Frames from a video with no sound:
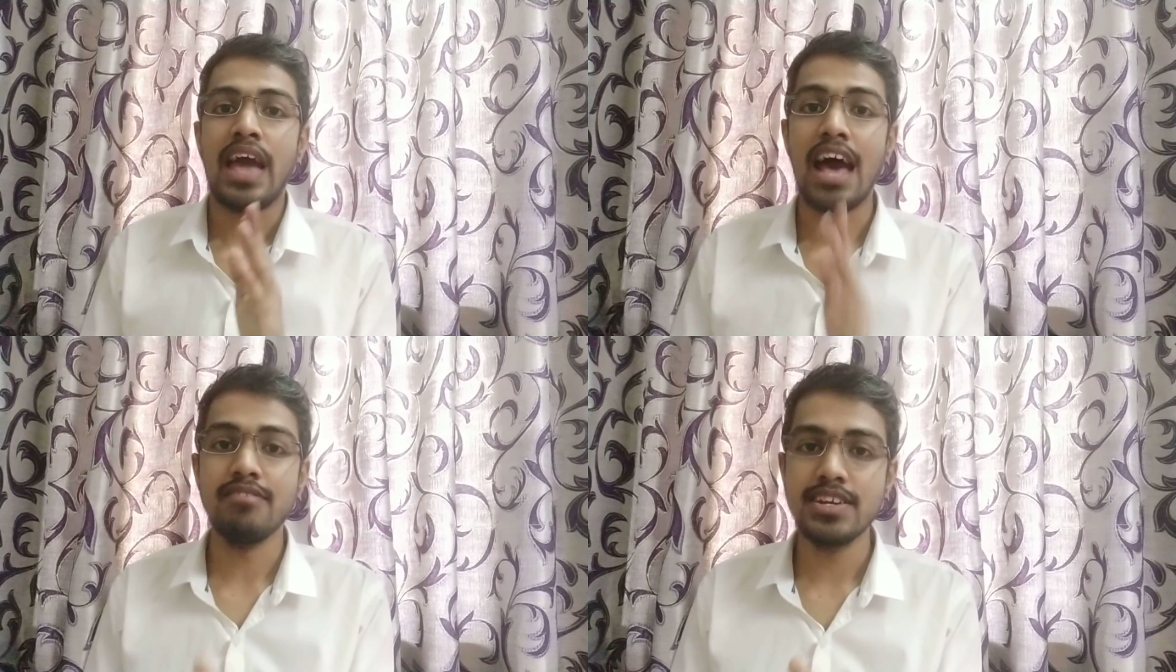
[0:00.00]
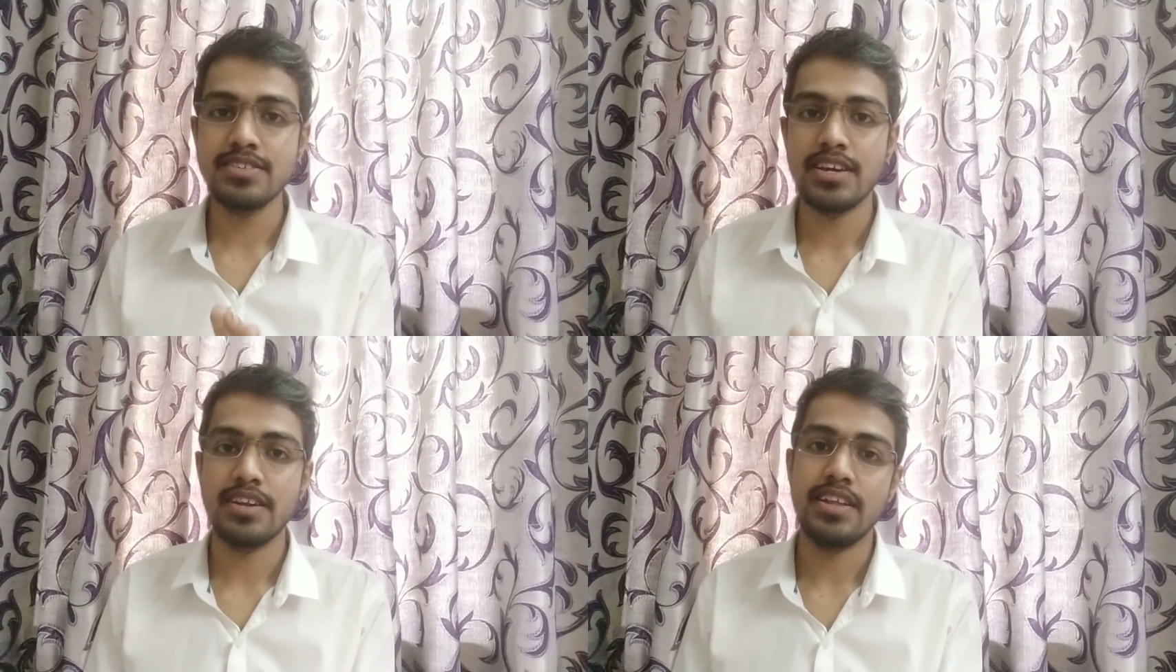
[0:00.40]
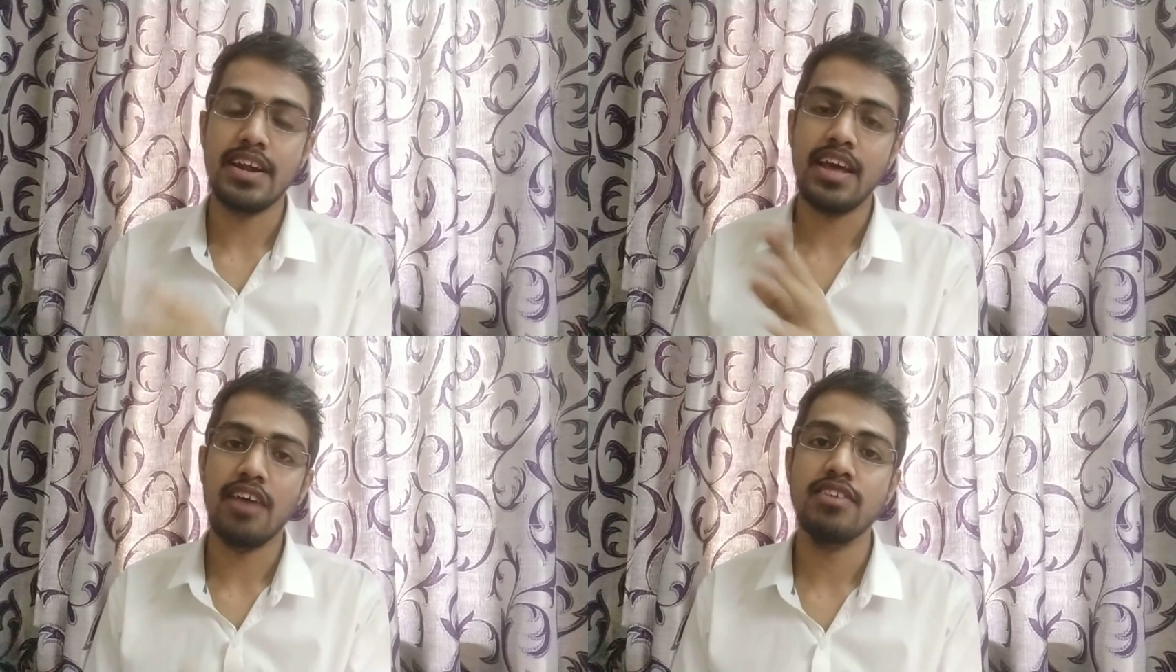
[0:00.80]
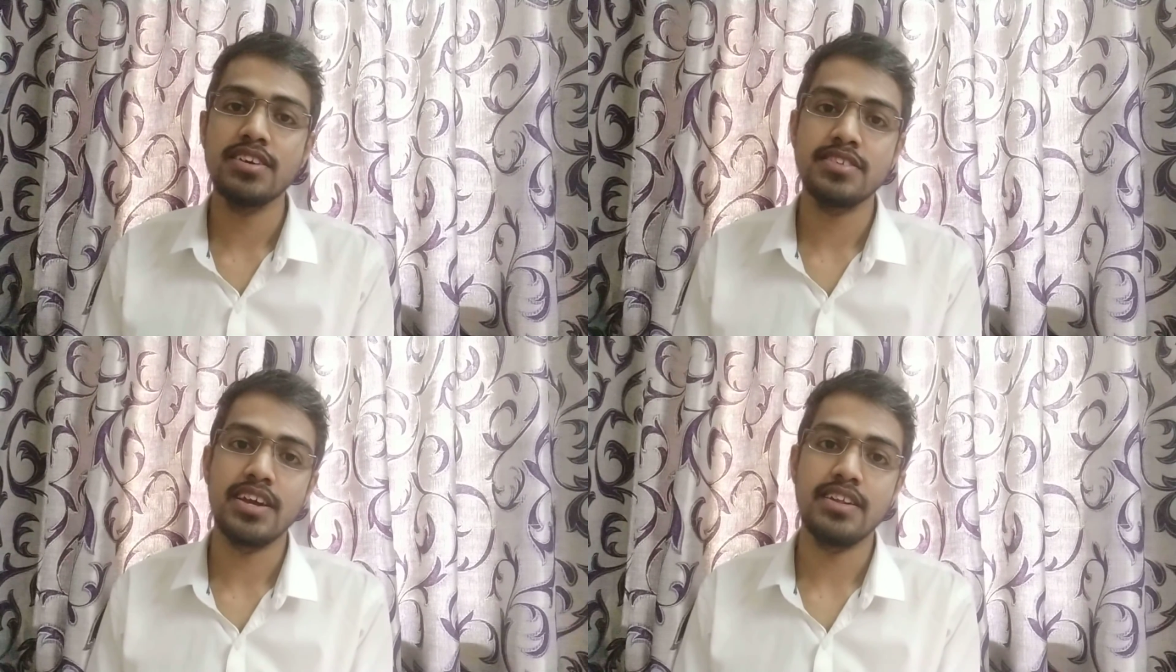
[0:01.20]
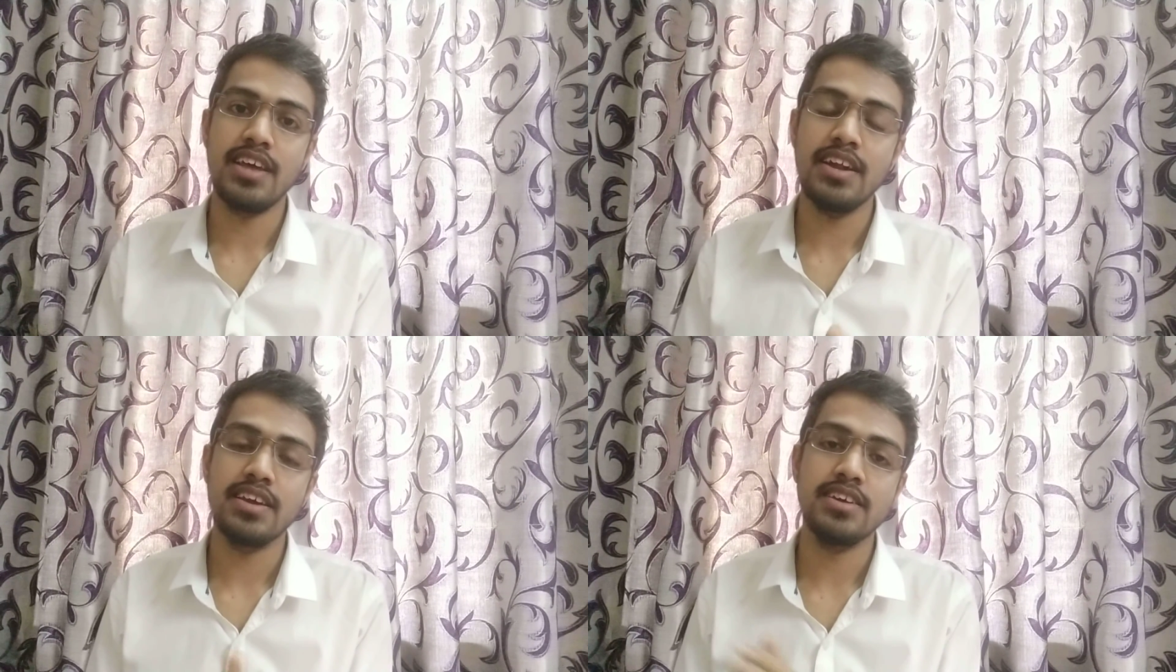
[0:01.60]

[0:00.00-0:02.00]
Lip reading: Having said that,